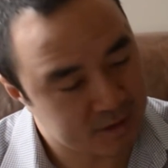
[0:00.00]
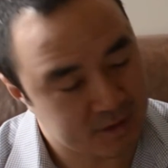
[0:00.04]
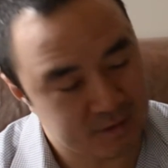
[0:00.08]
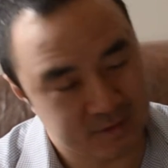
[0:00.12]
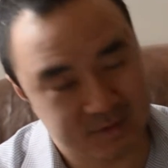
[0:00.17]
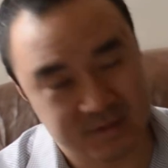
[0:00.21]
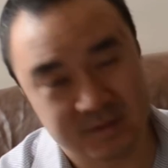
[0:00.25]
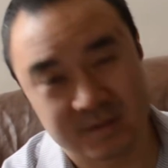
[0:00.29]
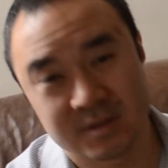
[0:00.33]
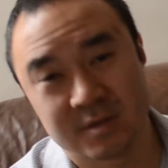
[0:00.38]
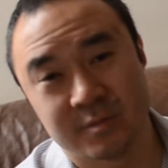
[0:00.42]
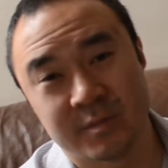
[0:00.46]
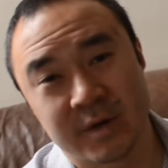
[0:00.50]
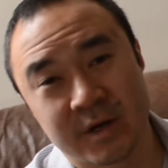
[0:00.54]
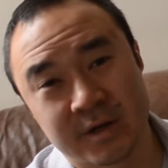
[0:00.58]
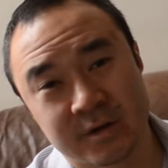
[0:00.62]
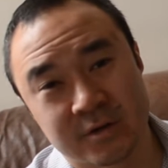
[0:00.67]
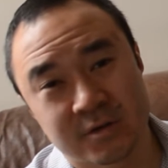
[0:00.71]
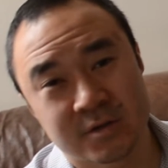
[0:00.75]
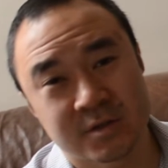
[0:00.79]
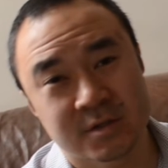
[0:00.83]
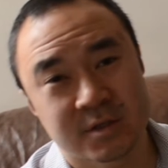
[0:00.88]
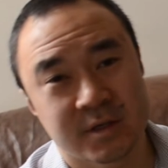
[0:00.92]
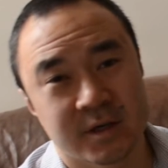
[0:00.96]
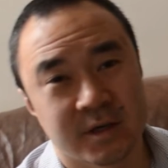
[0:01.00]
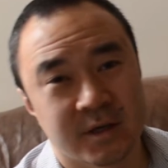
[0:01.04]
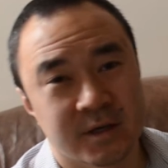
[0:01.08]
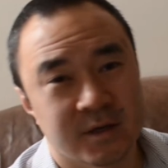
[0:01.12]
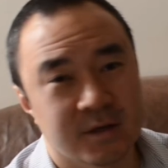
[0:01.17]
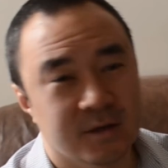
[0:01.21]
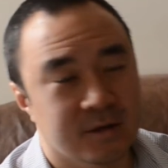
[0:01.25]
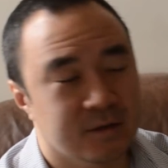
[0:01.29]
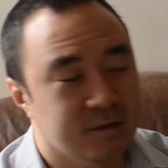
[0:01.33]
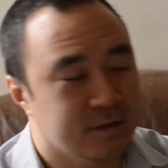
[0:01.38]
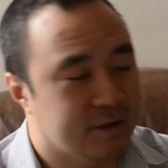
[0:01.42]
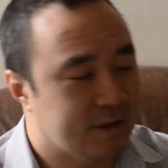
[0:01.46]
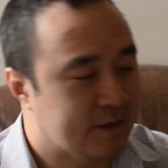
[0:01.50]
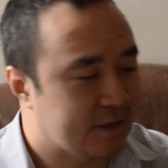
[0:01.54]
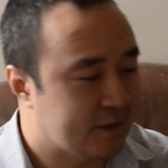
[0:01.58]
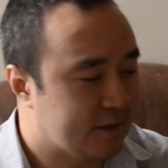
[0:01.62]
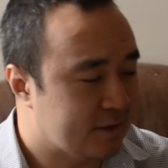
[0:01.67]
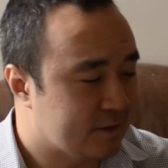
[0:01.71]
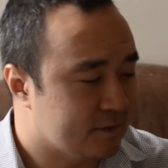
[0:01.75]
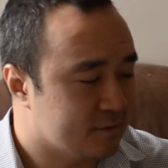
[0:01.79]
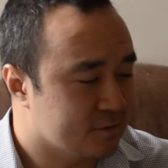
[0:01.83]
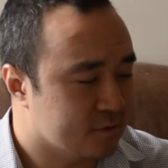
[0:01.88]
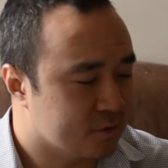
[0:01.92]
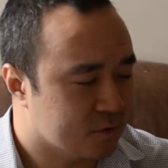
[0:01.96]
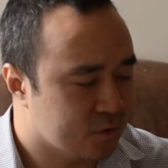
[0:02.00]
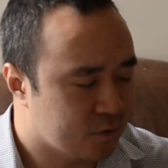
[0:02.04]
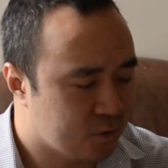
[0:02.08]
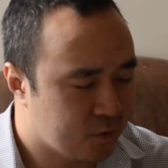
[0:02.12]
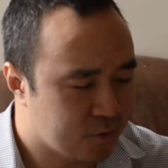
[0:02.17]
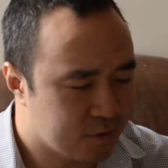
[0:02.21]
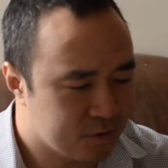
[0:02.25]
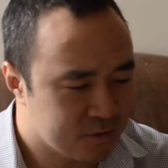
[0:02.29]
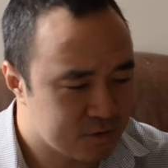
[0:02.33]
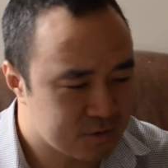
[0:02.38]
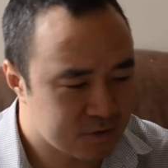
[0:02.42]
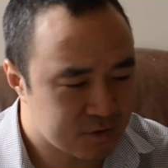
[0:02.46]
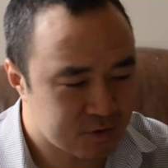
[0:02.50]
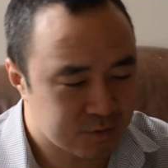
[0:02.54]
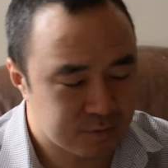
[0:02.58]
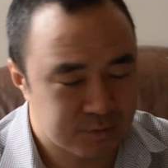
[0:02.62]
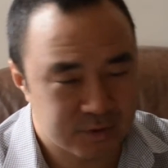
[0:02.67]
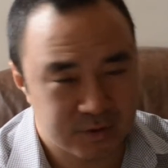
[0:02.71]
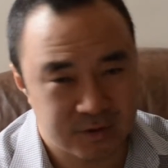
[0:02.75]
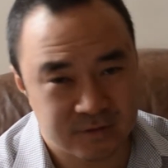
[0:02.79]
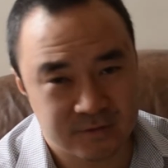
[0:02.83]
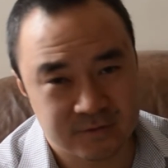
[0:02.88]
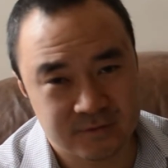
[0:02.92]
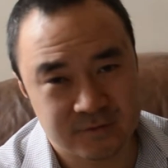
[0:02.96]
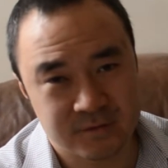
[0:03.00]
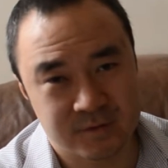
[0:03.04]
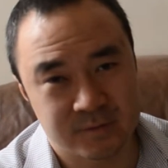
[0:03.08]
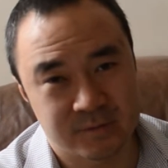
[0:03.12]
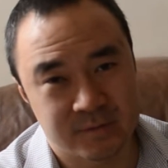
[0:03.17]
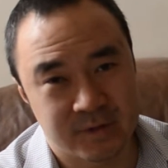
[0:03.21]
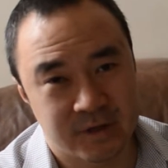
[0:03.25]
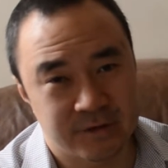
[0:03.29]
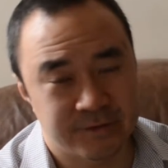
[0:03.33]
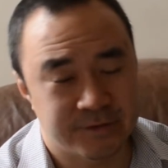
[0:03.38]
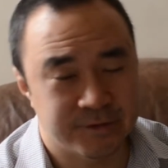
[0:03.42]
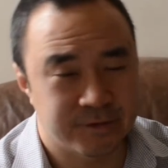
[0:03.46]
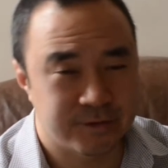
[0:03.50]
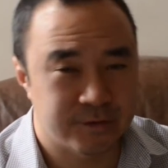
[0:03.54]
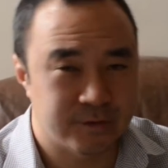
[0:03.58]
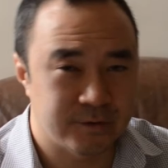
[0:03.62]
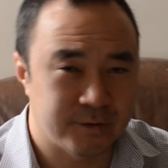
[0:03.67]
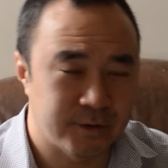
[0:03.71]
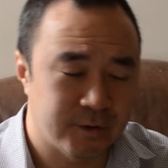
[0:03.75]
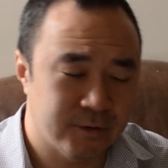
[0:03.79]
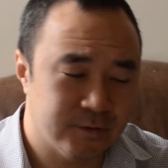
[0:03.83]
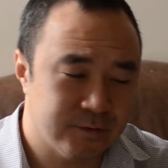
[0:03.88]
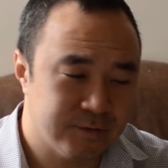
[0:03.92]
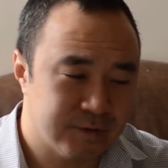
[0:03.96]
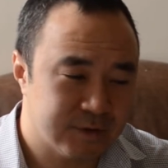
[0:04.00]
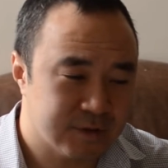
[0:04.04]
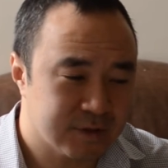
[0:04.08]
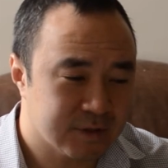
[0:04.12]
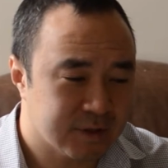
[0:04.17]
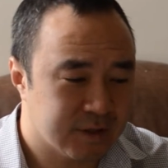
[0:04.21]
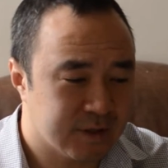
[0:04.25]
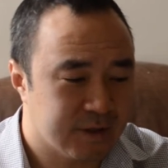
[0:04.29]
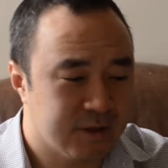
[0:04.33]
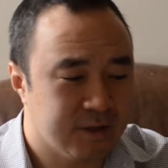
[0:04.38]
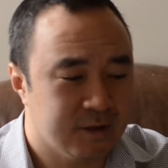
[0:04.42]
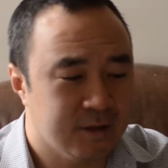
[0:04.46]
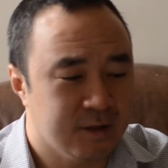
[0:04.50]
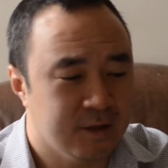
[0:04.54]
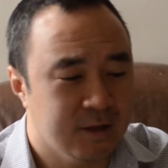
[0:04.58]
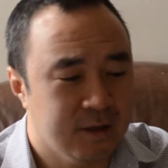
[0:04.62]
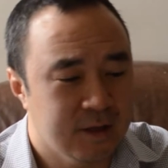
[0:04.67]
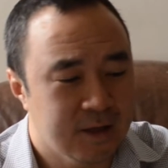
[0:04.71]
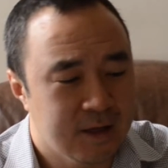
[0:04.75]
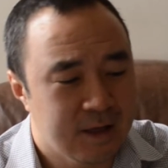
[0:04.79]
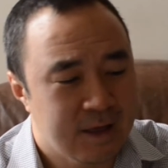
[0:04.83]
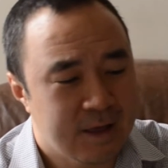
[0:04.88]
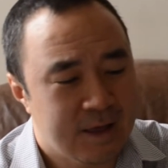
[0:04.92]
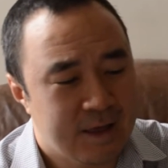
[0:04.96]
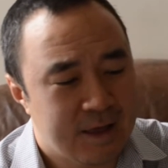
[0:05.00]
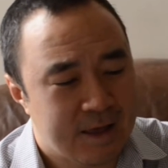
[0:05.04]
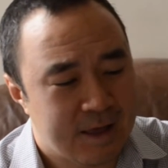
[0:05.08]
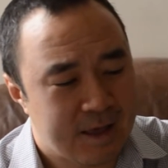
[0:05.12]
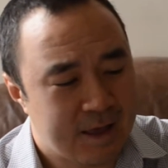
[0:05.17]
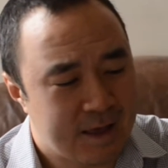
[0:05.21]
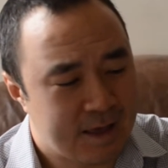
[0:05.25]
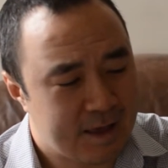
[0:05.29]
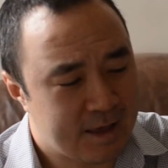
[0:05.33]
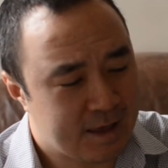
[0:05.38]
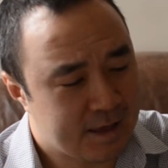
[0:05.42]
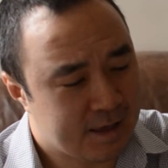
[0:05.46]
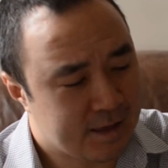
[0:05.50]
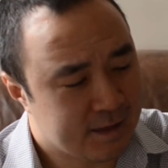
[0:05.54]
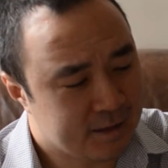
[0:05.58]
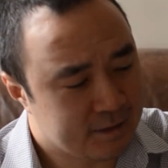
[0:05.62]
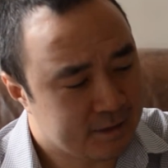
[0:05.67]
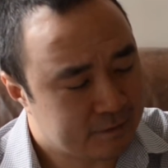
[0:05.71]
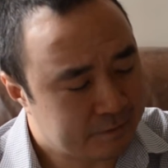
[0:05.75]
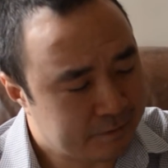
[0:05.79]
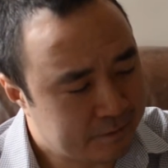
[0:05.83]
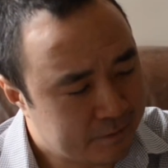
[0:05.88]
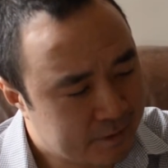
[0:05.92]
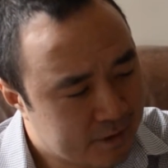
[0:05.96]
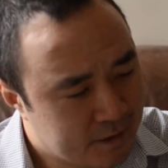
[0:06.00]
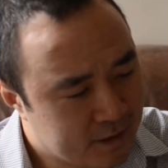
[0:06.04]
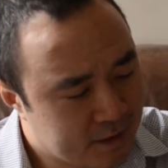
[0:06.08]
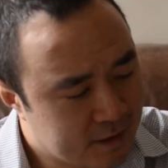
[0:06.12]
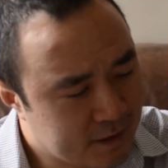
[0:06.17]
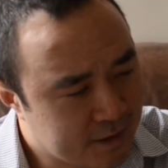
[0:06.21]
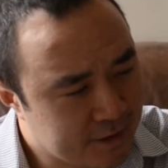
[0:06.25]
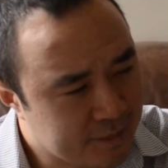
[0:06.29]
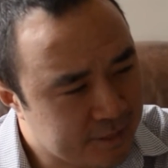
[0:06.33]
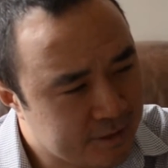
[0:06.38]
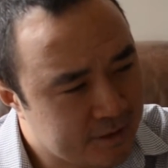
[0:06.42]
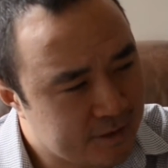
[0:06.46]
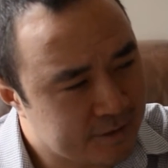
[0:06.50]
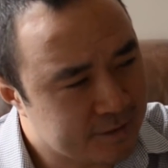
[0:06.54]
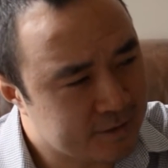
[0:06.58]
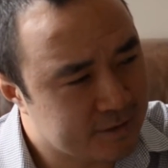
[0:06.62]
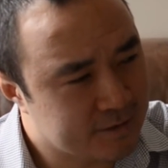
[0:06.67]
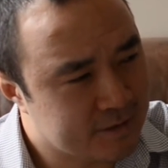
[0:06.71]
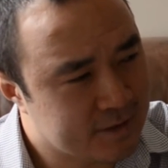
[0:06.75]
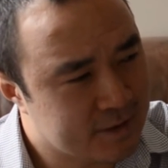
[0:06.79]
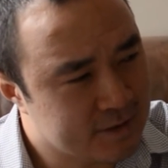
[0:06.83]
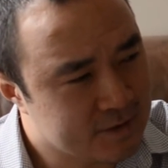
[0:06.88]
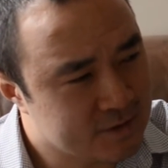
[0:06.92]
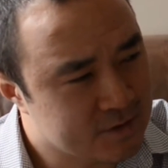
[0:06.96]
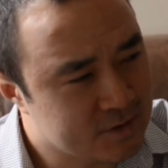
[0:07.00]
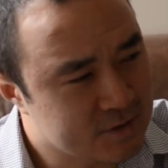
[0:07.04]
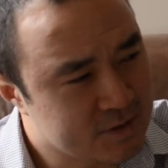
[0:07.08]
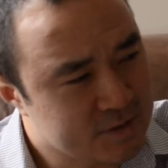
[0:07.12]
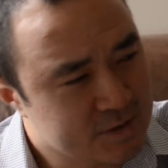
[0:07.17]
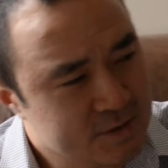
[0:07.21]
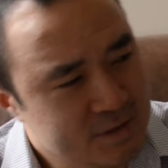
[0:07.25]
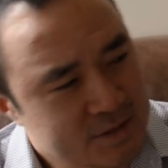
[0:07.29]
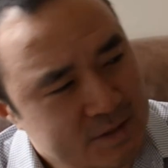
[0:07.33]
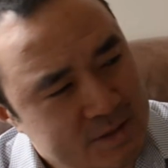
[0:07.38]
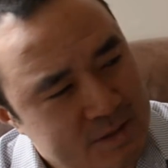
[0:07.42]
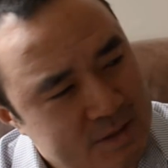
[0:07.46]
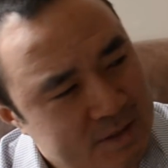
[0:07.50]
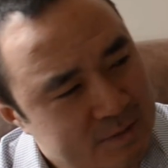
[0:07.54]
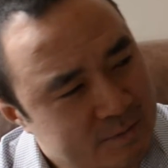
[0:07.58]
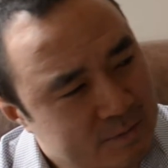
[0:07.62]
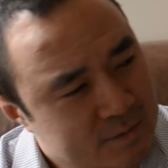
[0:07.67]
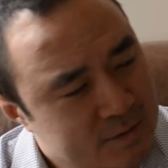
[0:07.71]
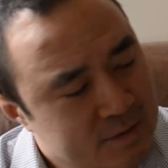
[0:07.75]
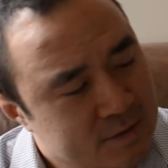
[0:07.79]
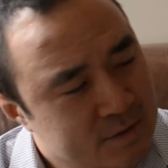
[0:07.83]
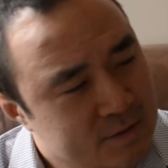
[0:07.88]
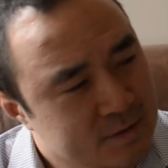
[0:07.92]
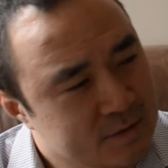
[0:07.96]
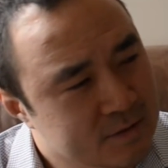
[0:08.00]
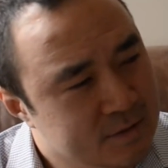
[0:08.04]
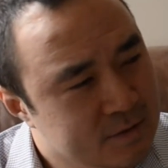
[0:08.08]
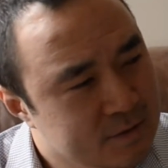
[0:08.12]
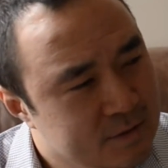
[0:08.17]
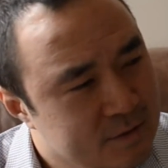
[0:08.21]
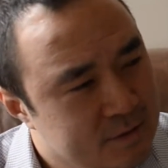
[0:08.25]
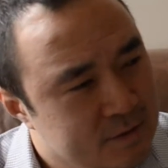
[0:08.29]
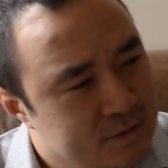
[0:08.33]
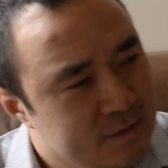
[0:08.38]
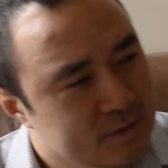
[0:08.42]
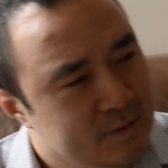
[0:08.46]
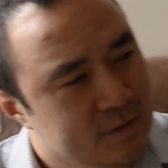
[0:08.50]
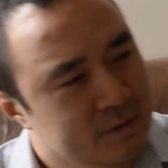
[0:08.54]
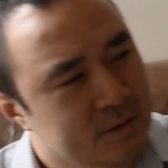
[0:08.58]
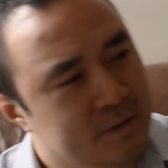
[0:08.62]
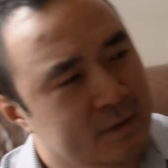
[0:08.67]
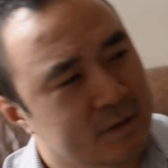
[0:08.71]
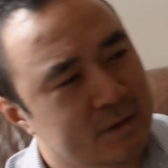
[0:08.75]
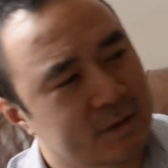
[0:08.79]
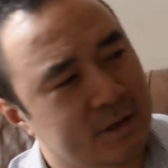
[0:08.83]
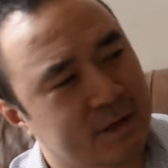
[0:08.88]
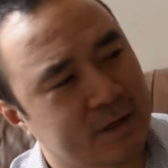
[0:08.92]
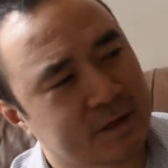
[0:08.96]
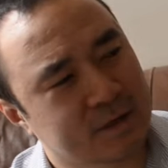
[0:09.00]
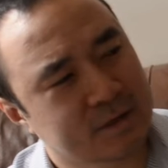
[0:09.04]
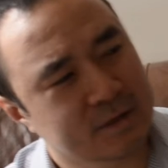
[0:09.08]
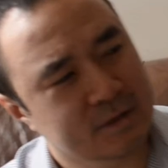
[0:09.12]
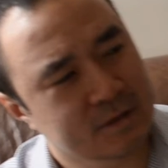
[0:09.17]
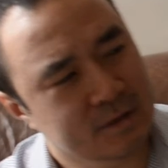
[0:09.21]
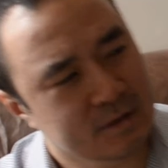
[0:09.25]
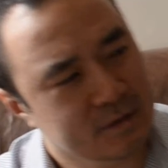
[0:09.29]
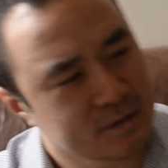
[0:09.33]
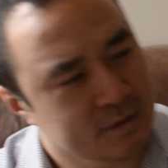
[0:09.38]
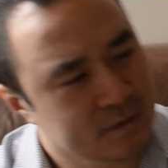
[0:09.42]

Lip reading: this is the minor scale, and chords are built from every other note in the scale. And I thought that just seemed like,